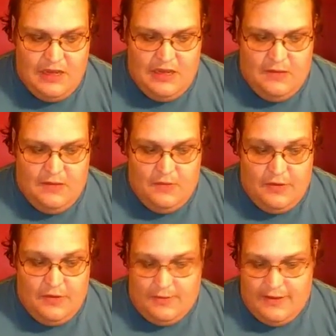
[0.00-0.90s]
Worst
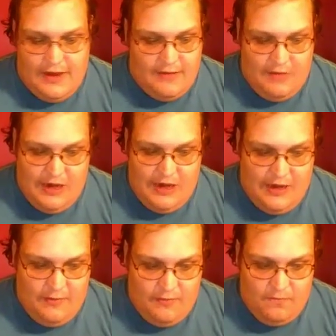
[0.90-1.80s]
mistake in my life,
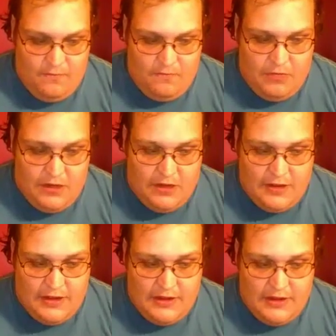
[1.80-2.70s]
because
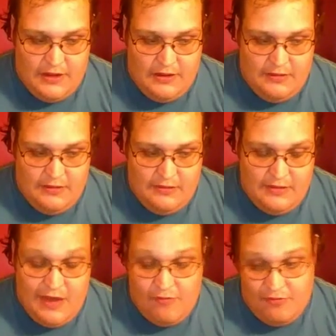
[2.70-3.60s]
now
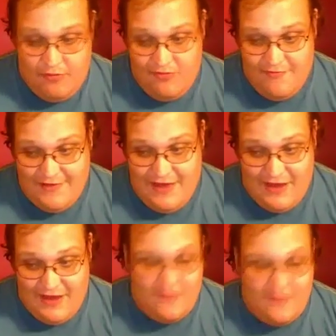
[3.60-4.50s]
proves that I could
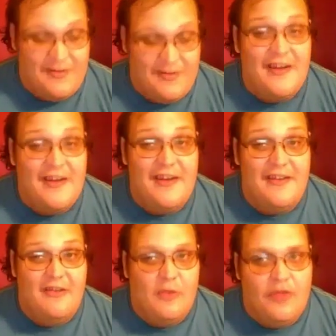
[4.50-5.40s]
have done it
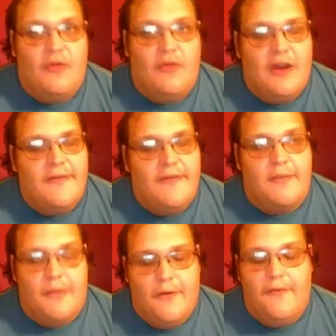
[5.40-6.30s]
with the right
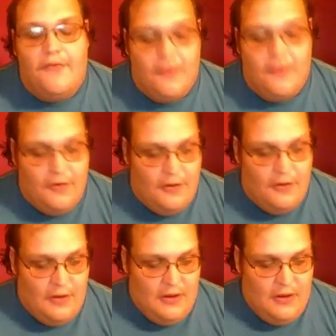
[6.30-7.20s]
support.
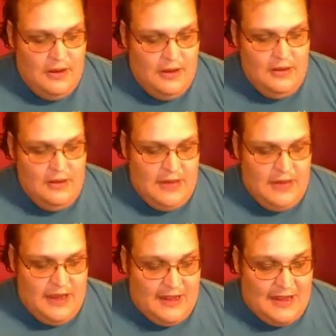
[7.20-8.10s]

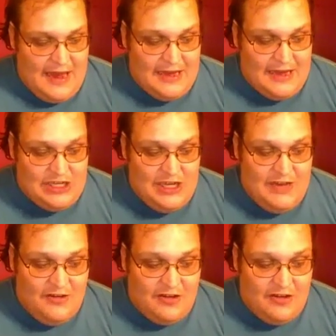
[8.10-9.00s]
It actually
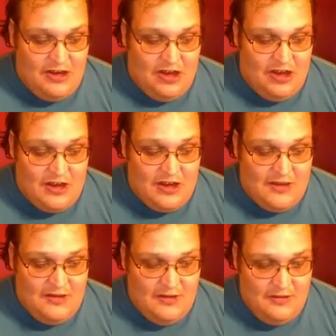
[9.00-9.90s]
took longer
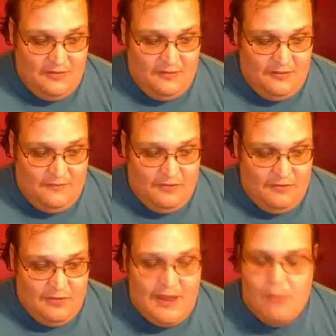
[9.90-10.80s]
for them
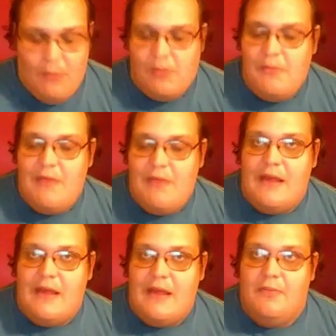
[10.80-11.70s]
to implement my
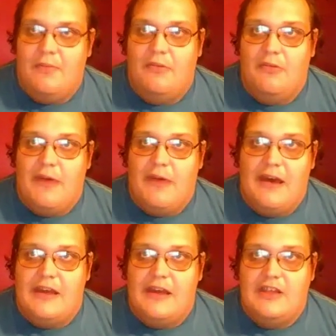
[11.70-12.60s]
support
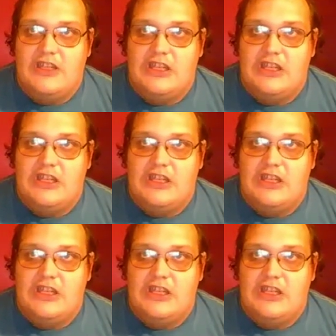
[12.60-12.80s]
package